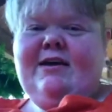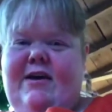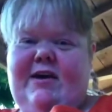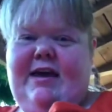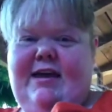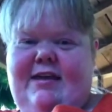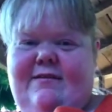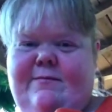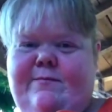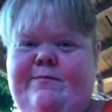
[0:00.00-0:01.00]
go
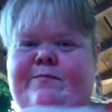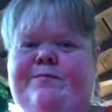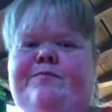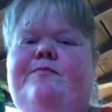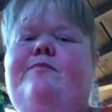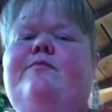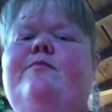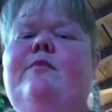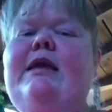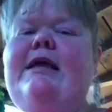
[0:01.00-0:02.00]
ahead and
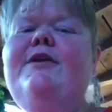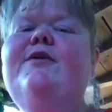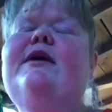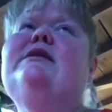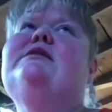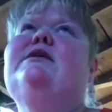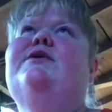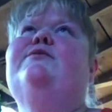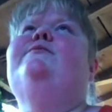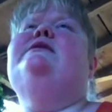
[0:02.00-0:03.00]
and do it.
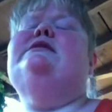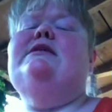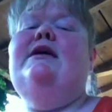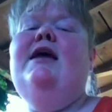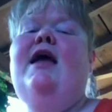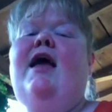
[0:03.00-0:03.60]
So let's see.